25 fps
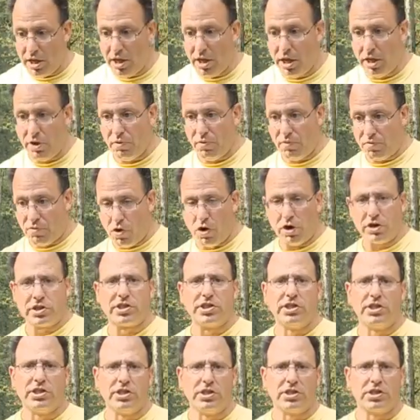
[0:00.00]

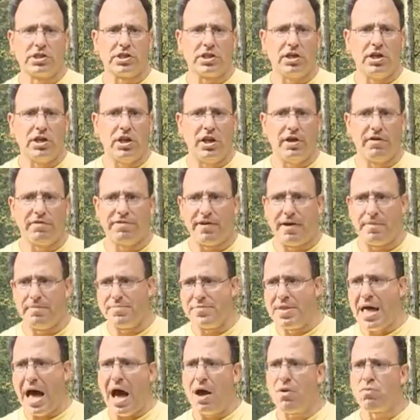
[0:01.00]
Versus if I'm
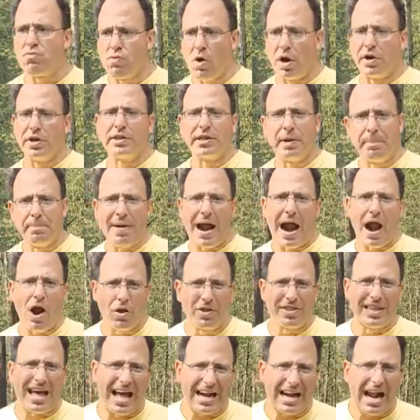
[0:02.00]
not running the barrel
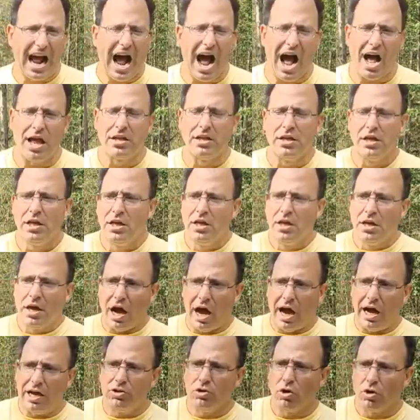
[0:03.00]
that hot,
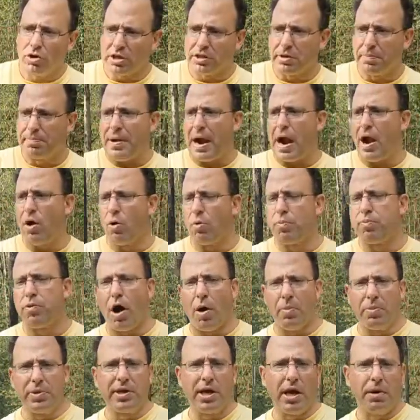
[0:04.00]
I know that the barrel will
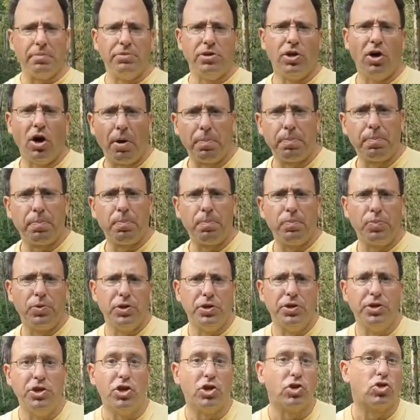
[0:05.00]
probably get me up
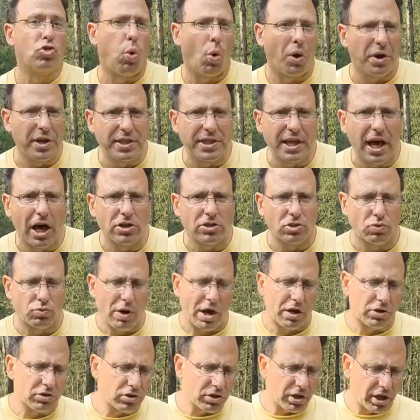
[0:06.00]
near 20,000
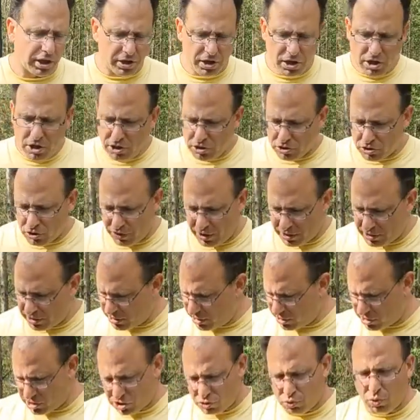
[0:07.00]
rounds. Okay, so
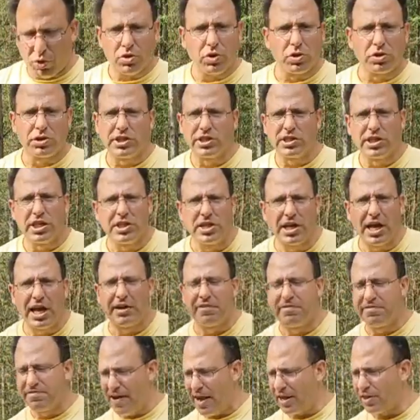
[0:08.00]
that's just one of those things that you got to
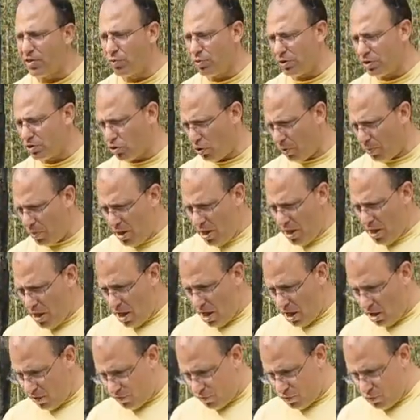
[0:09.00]
factor in. So
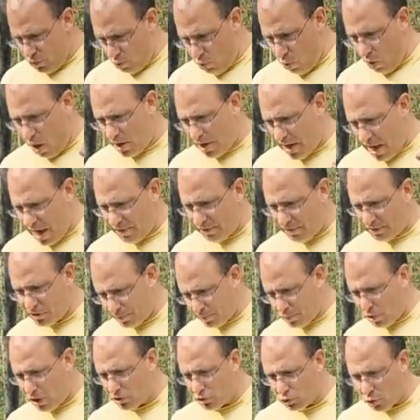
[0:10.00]
if you want to have a
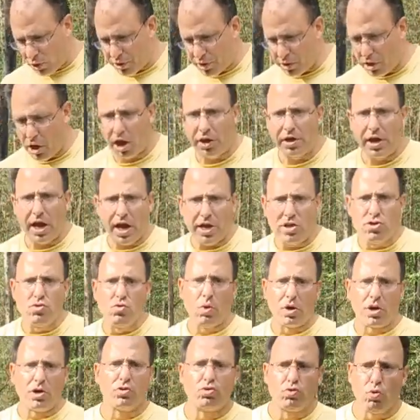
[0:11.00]
suppressor on the gun and you
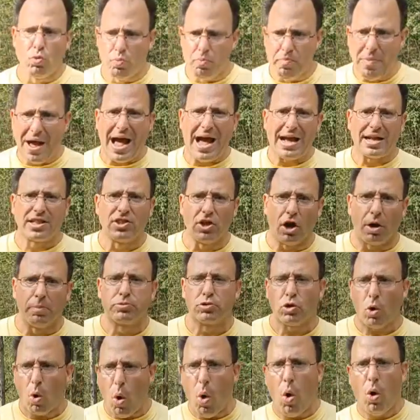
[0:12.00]
want to do mag
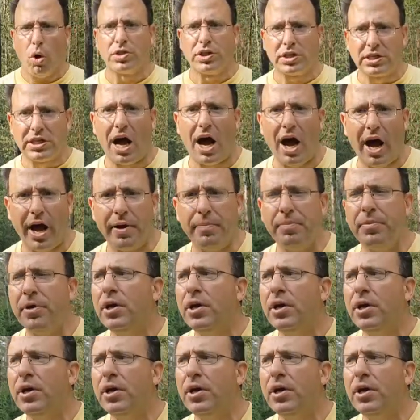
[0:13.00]
dumps all the time,